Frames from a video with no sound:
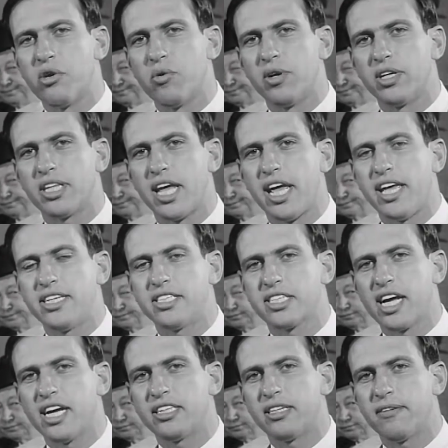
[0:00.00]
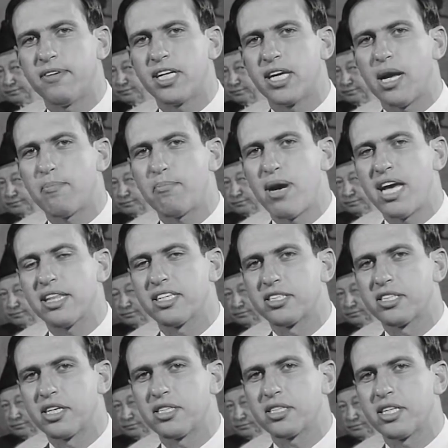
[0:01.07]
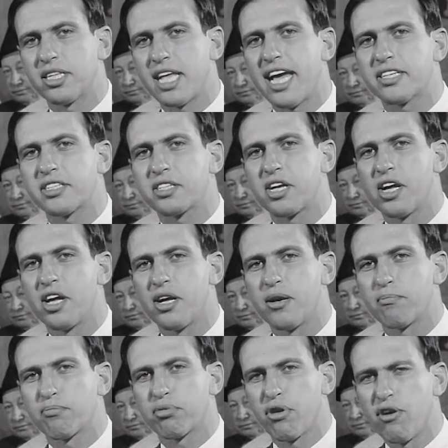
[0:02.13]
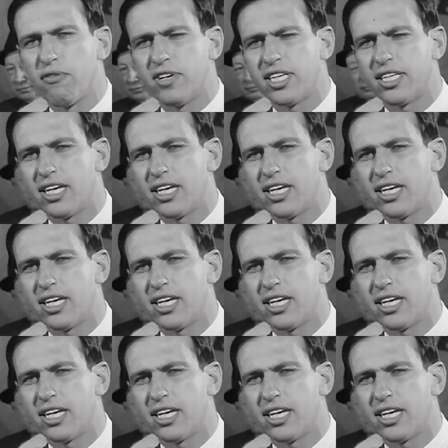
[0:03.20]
with a scientific hypothesis, and that's prove it.